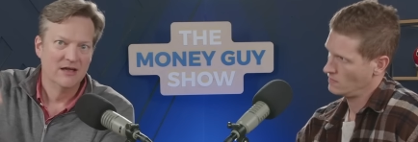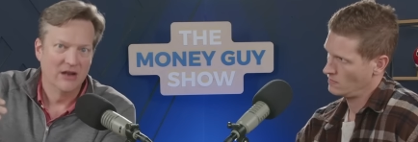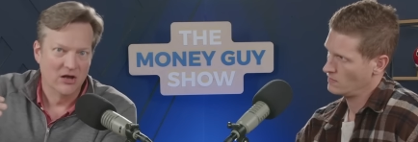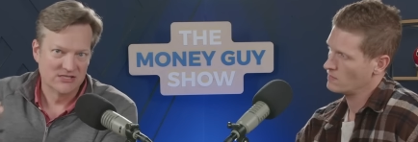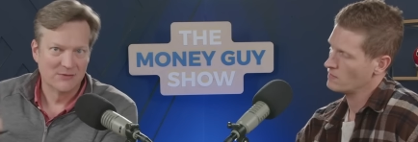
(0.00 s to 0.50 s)

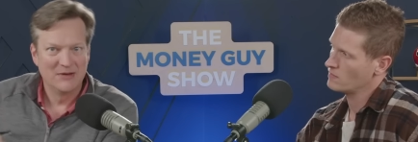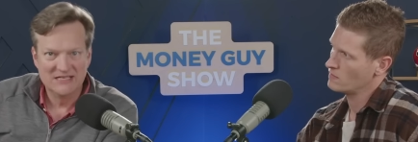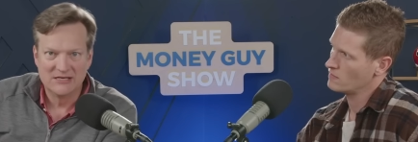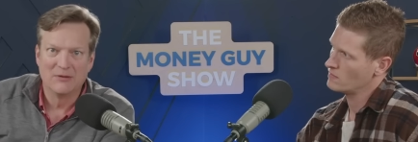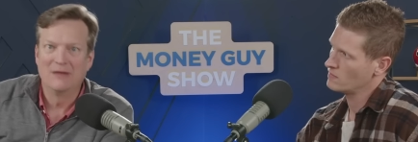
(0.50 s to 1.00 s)
Speaker 1: it also
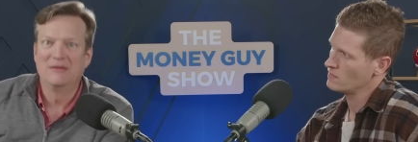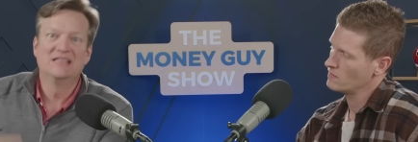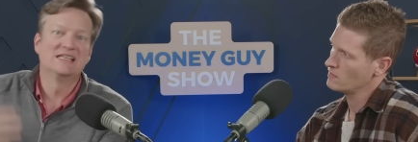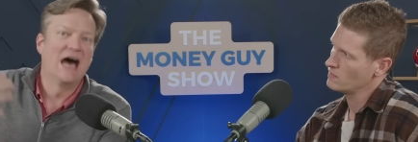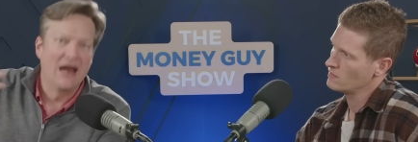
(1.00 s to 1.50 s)
means there might be
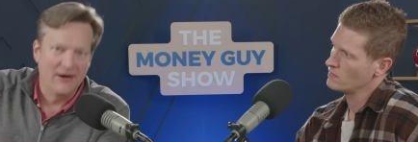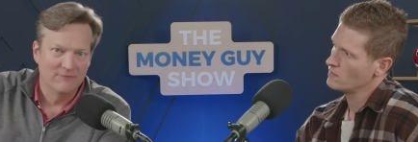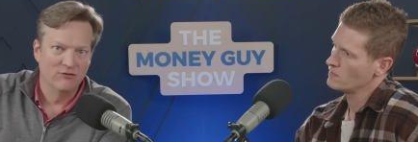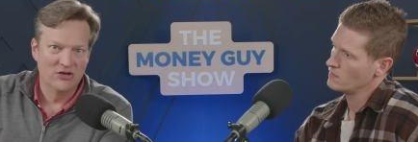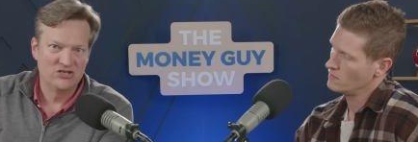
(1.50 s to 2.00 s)
this higher
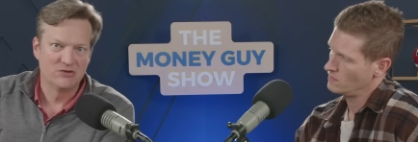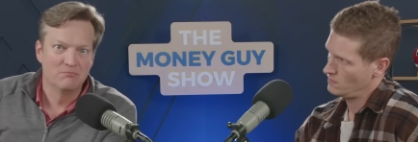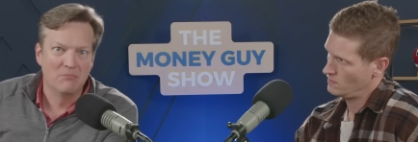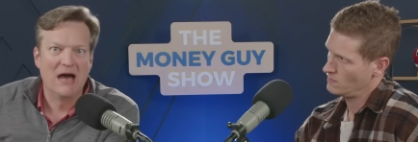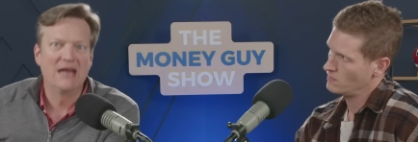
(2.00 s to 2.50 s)

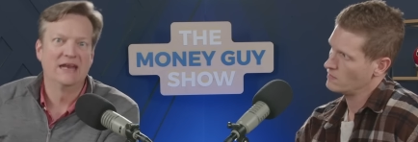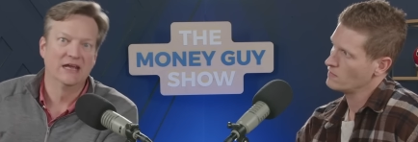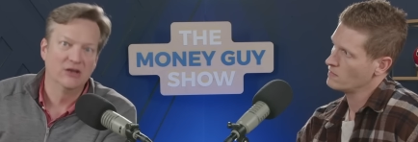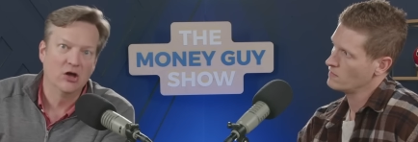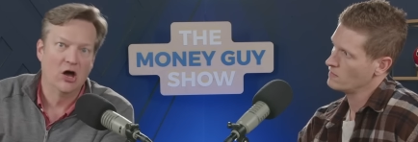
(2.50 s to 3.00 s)
inflation might
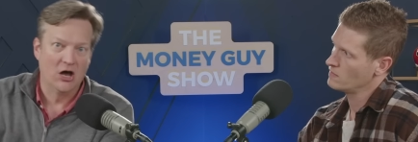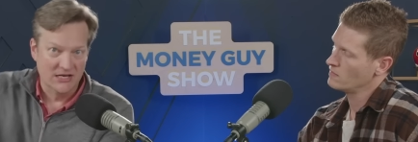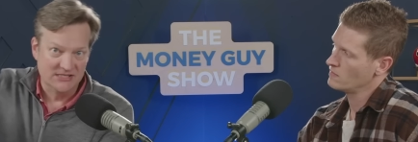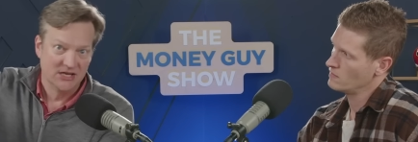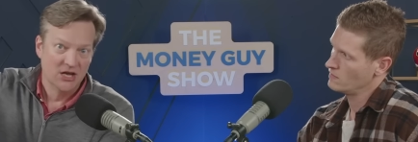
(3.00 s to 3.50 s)

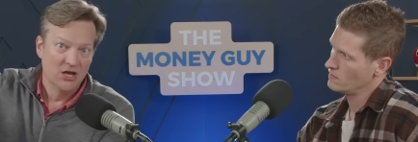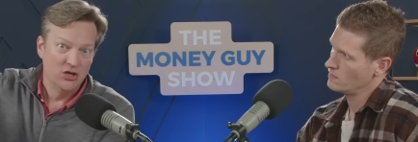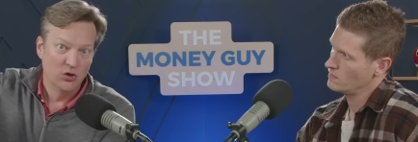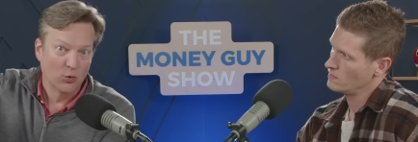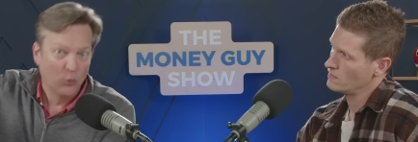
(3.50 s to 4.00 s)
cause
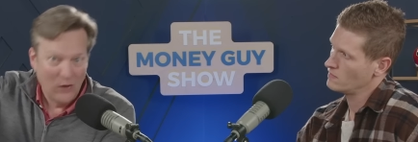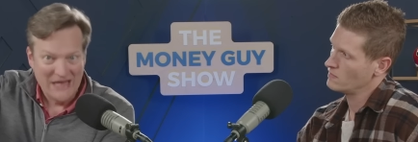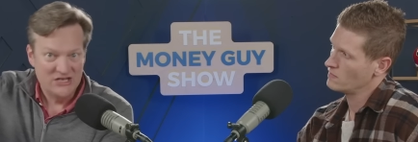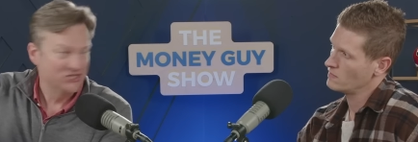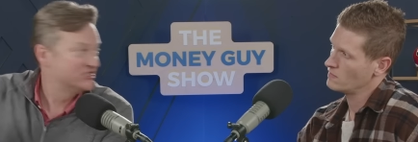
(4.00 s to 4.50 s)
your
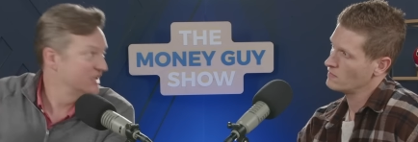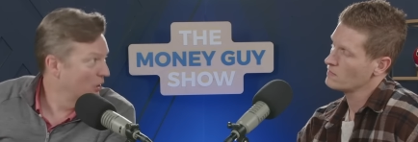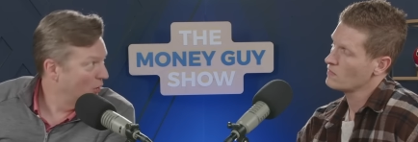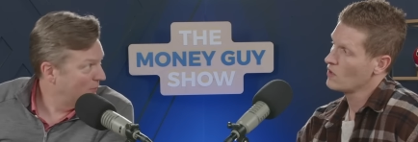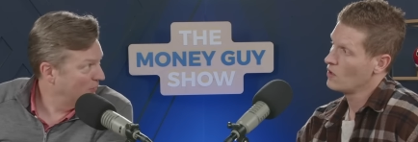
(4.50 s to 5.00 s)
wages to
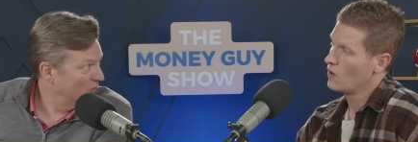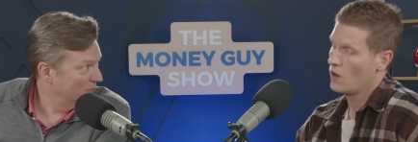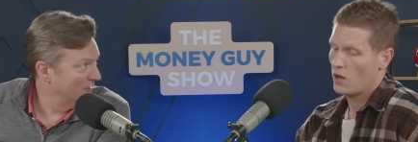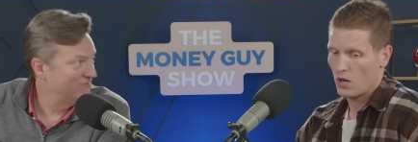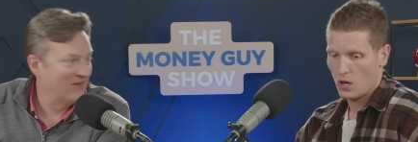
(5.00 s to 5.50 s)
go up a
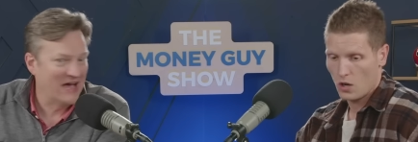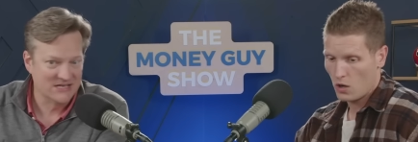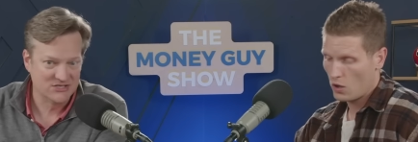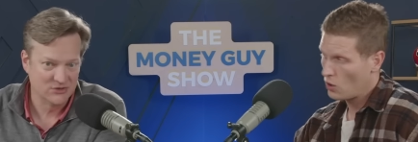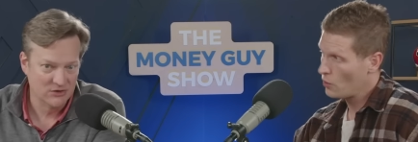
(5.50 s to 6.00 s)
little bit
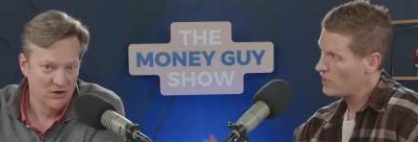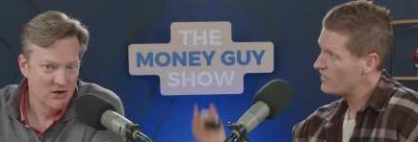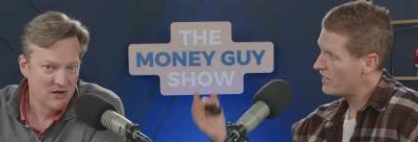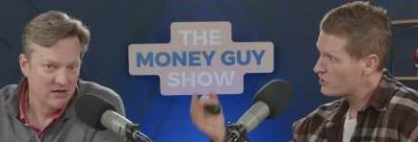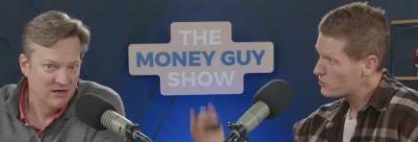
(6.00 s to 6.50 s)
faster.
Speaker 2: Or
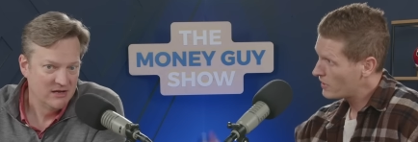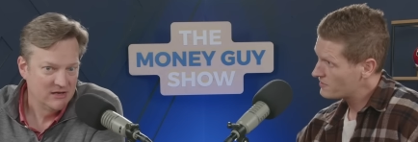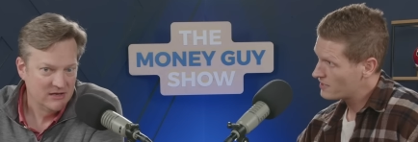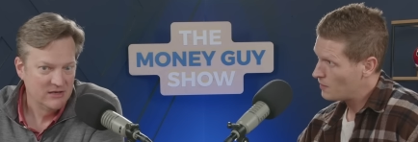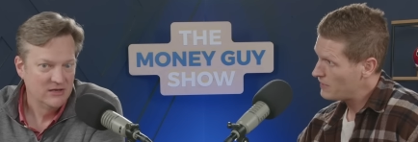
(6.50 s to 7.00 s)
even interest
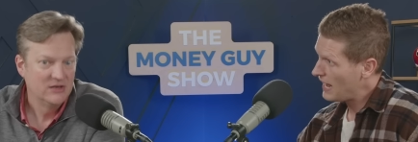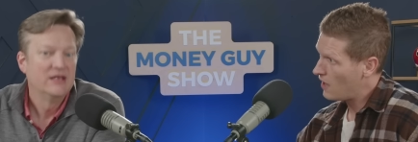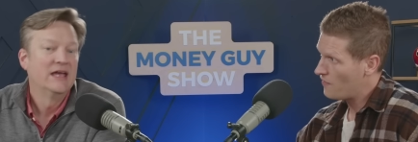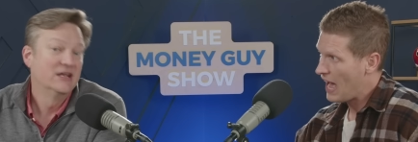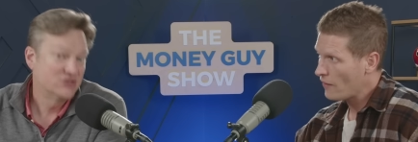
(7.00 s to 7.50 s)
rates to come
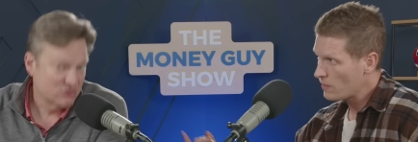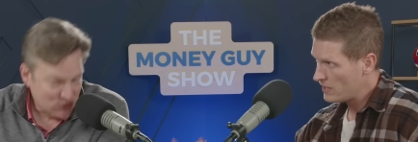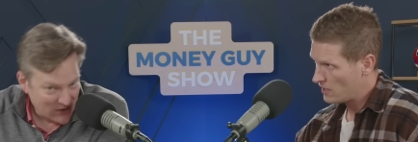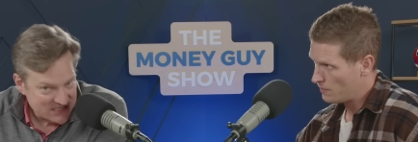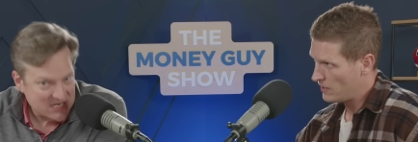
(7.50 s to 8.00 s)
down.
Speaker 1: That
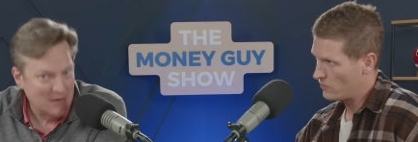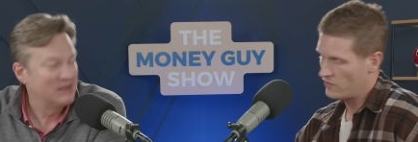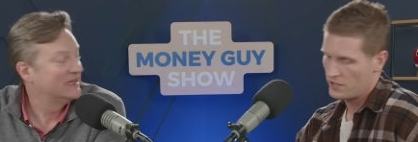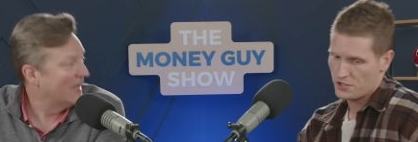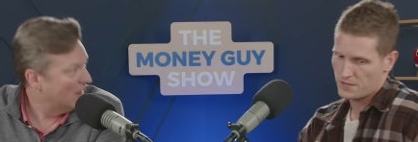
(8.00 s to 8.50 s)
interest rates
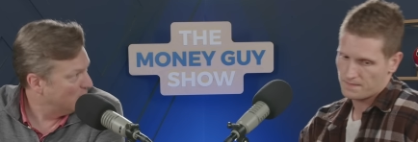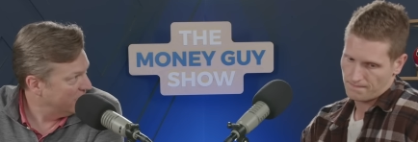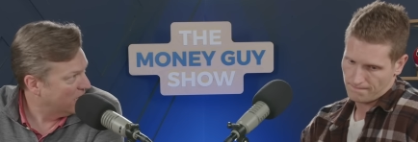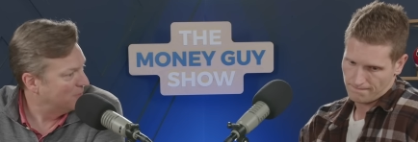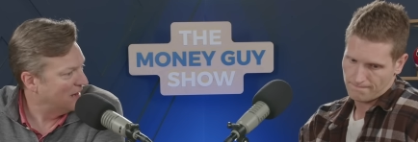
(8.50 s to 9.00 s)
coming down
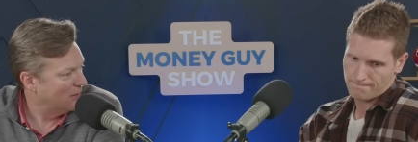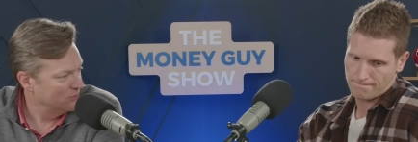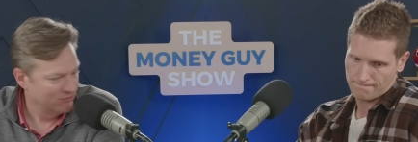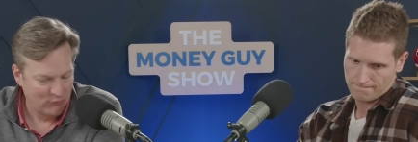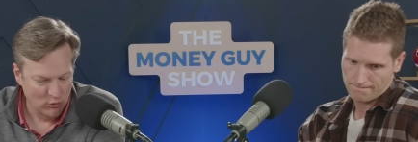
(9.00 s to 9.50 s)
would help out
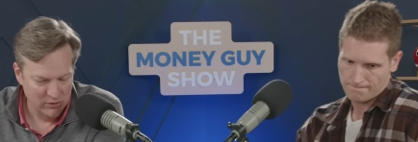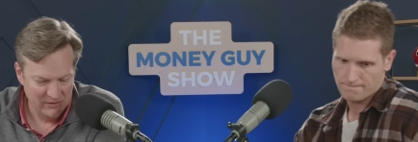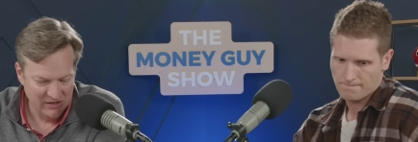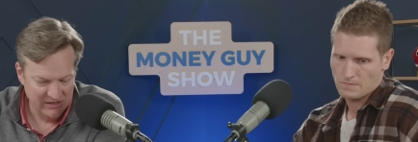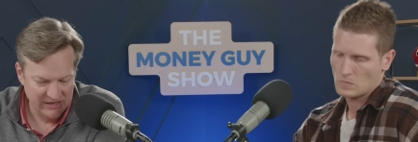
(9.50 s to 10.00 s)
with
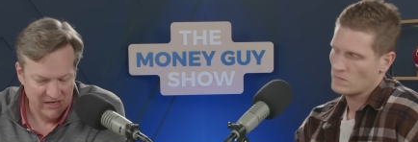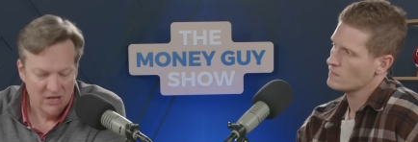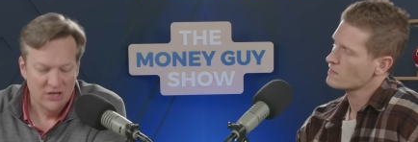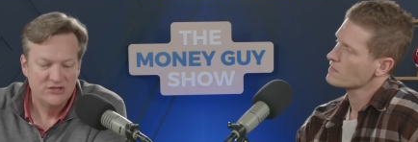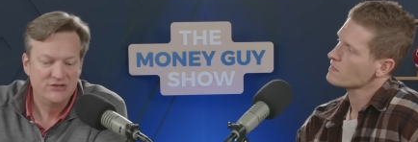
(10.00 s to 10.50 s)
affordability.
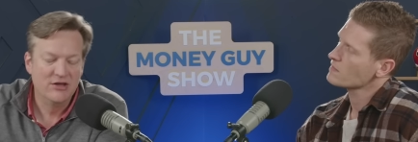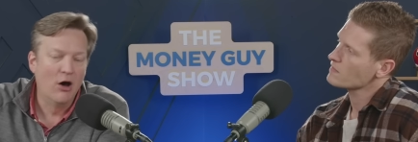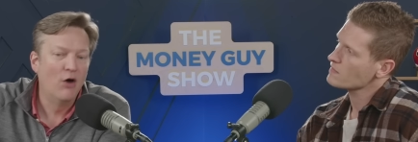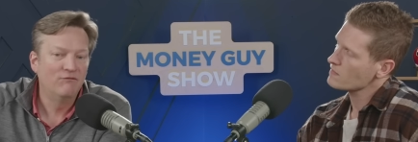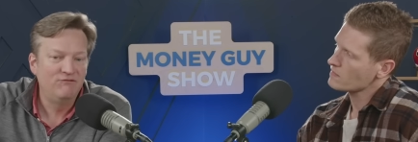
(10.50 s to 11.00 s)

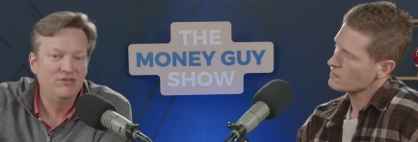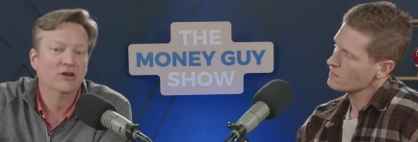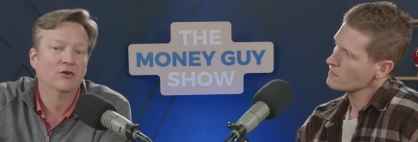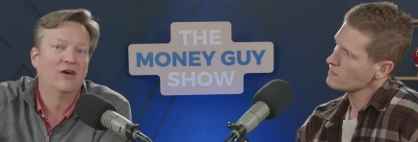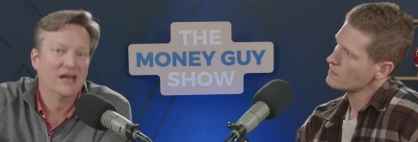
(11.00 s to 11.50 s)
Don't
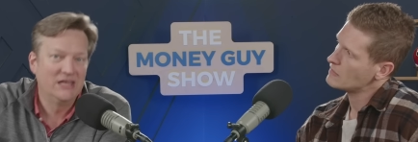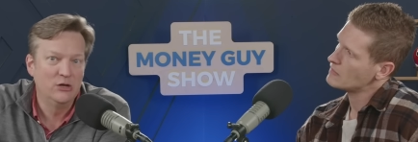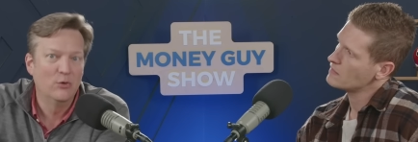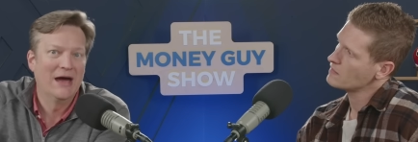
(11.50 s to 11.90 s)
feel like you